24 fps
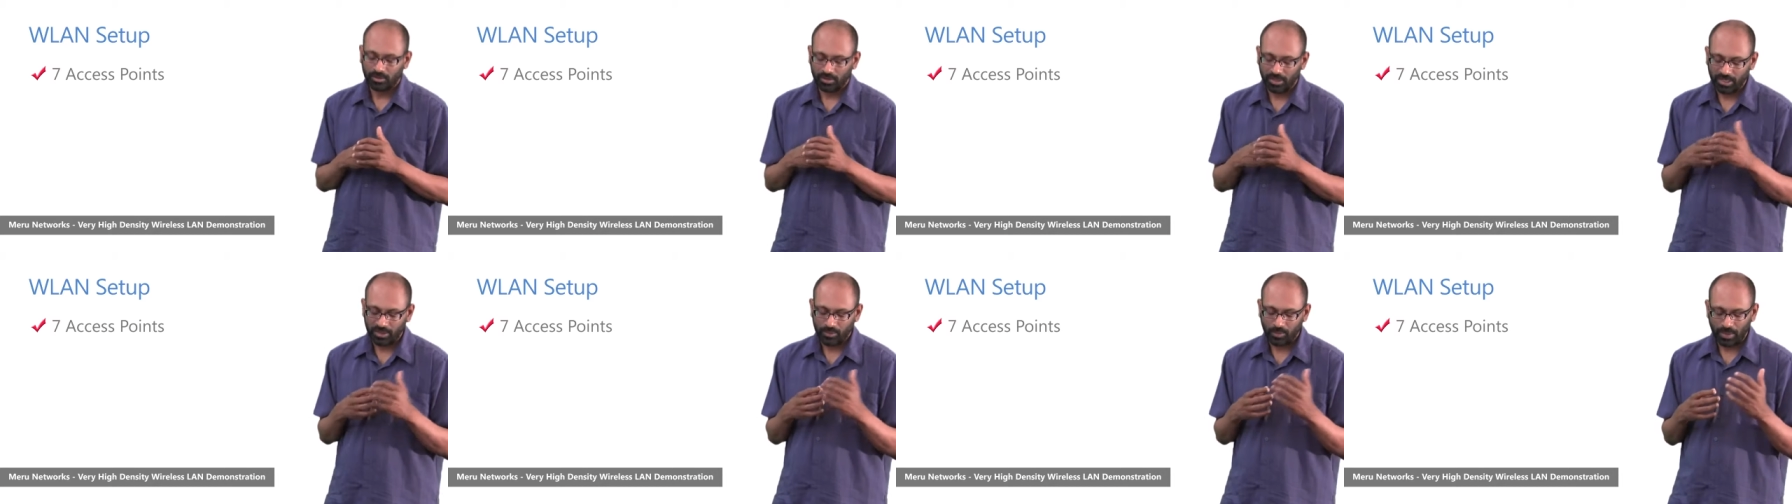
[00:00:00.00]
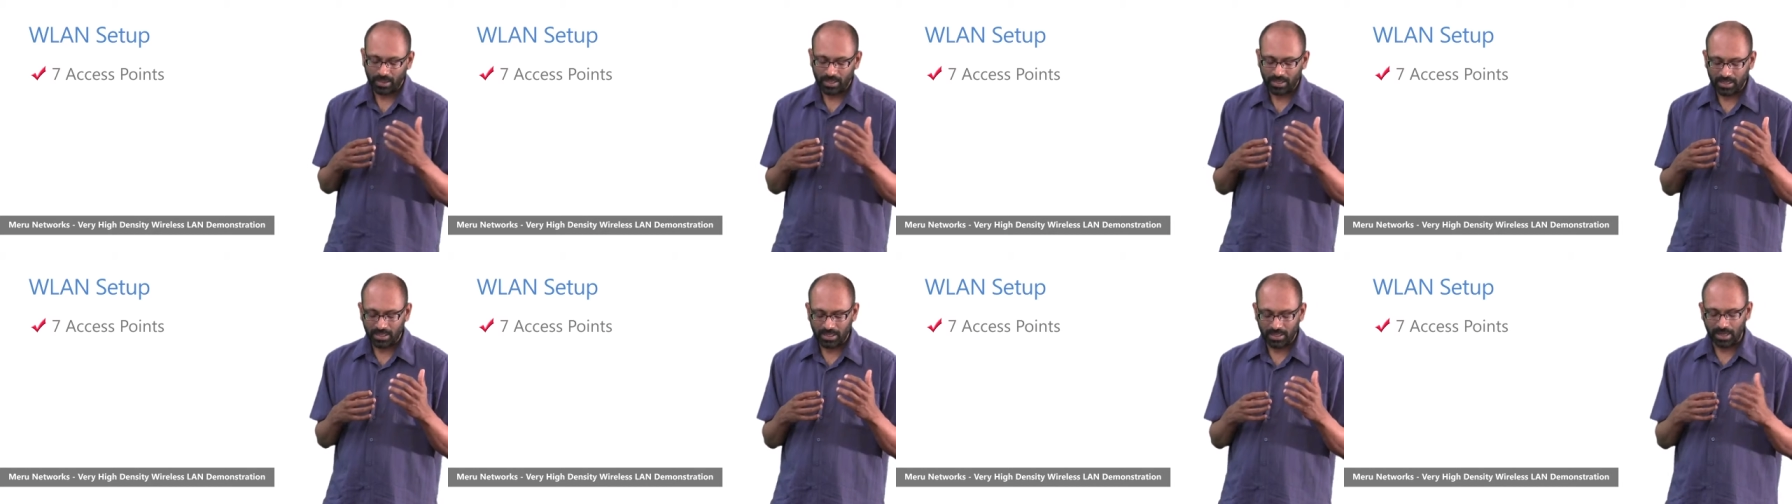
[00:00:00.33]

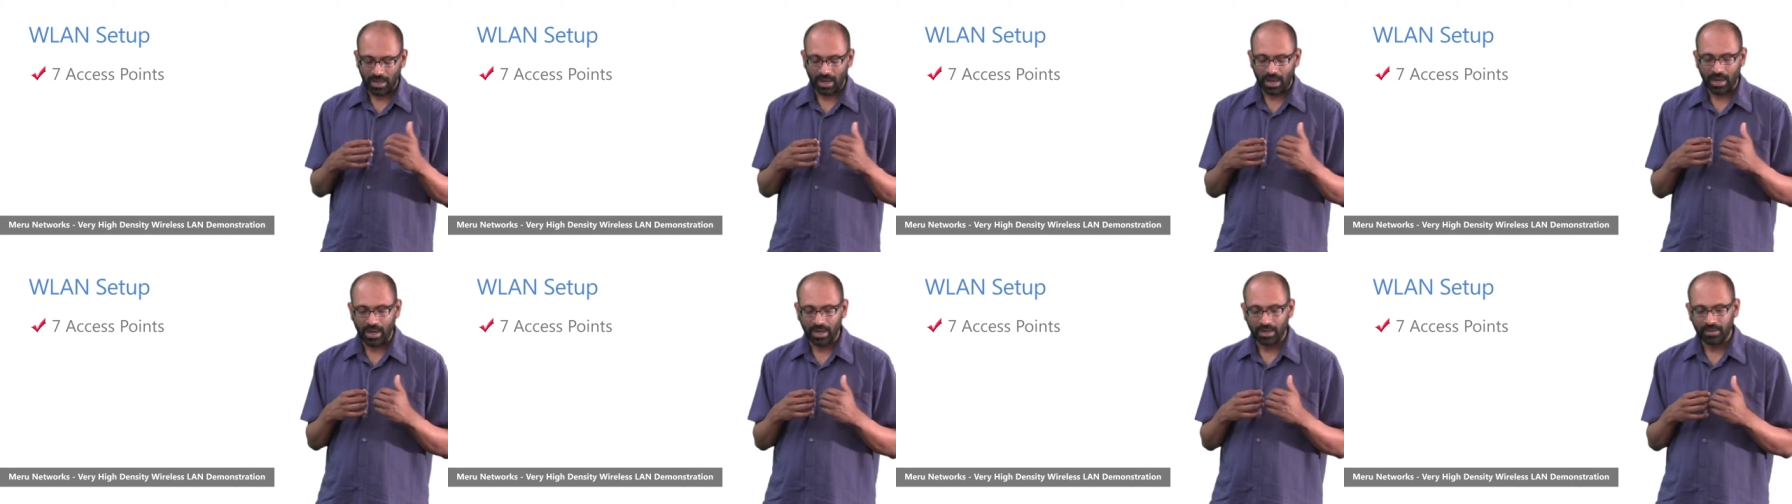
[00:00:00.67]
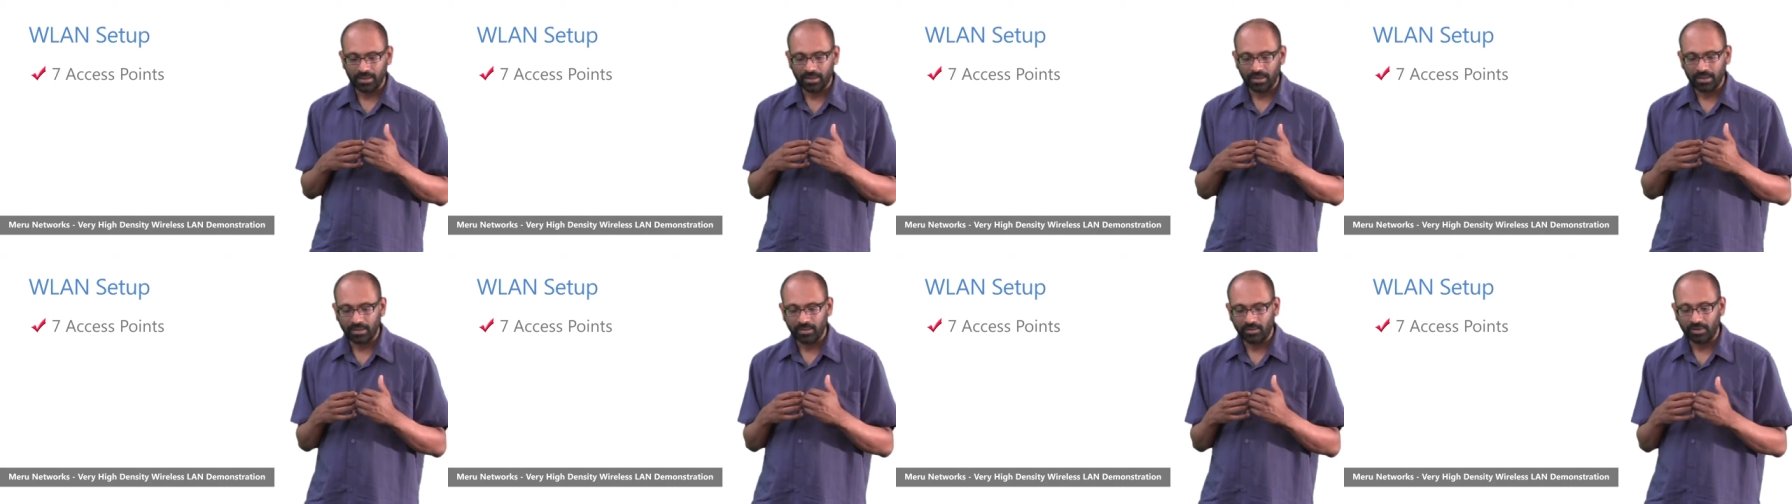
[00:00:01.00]
320
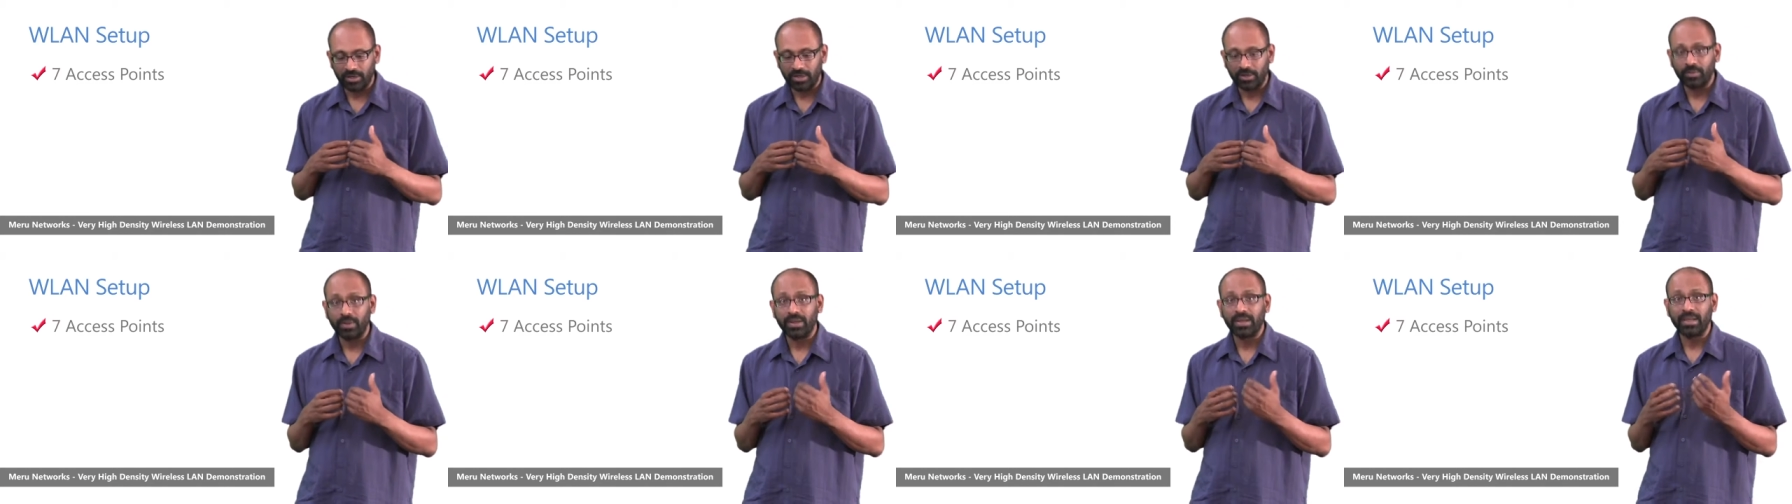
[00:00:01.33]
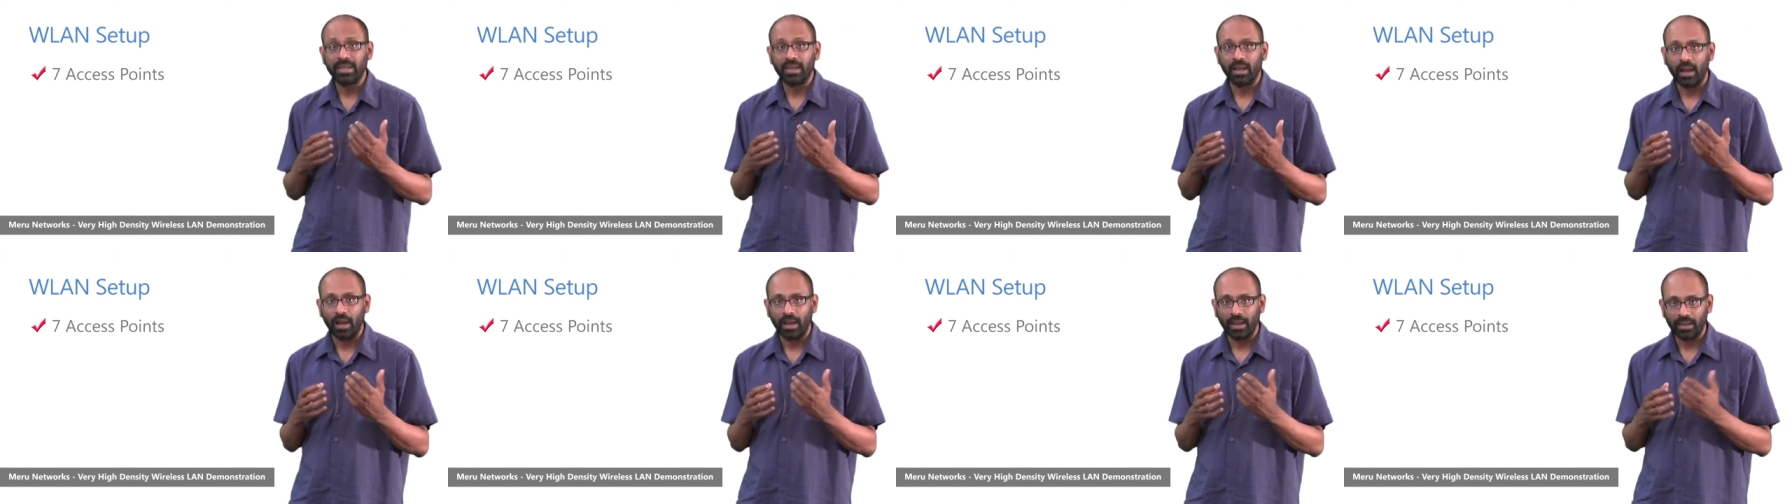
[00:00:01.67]
and the
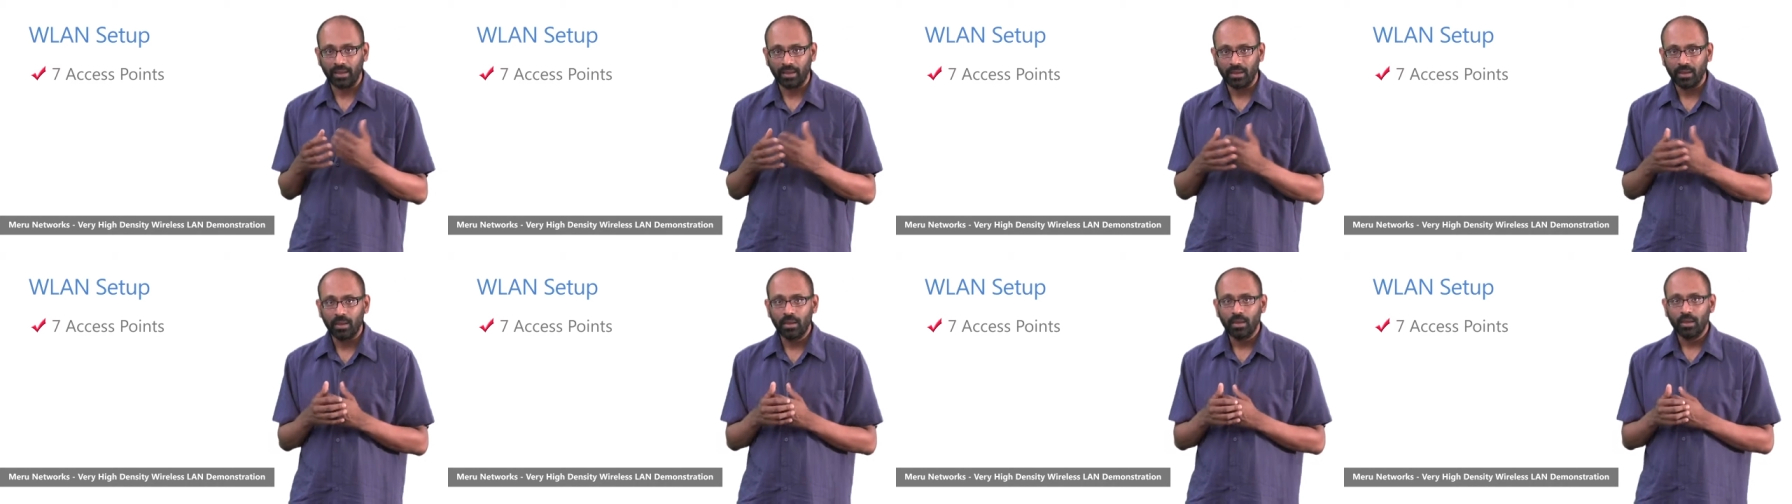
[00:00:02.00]
320i,